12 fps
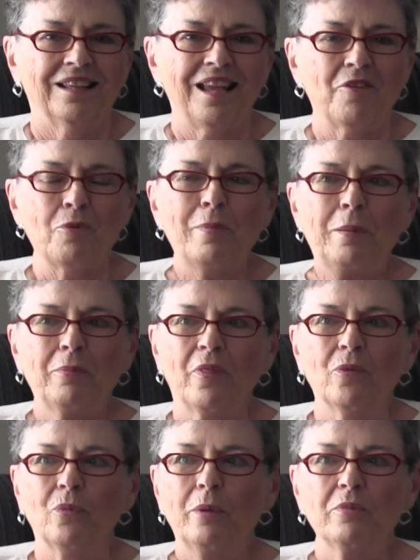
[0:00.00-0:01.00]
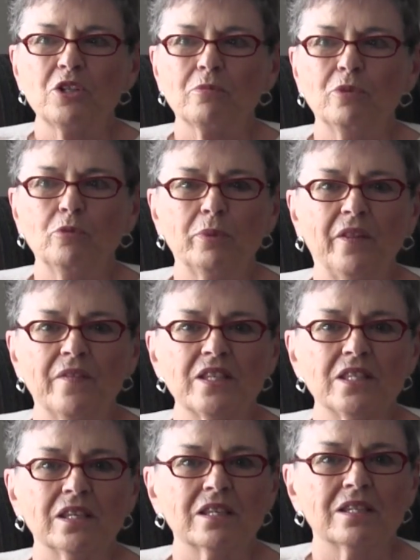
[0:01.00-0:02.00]
remember the women's movement in the
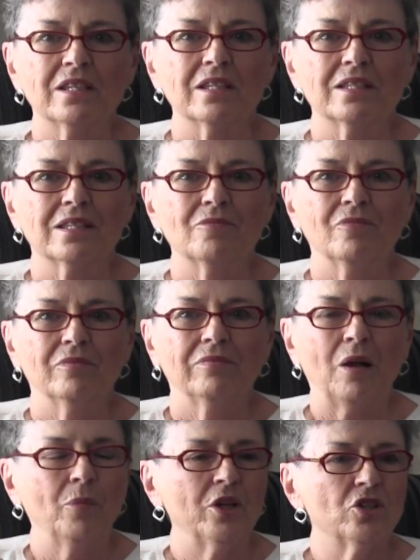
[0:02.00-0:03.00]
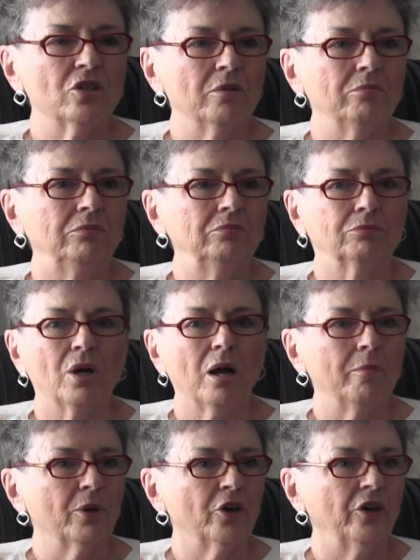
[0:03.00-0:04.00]
60s, and I went to a
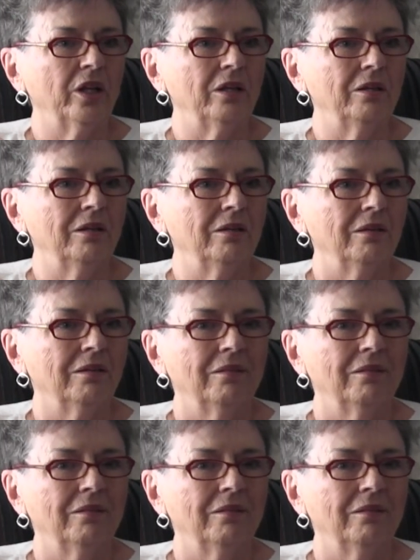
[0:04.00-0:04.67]
bra burning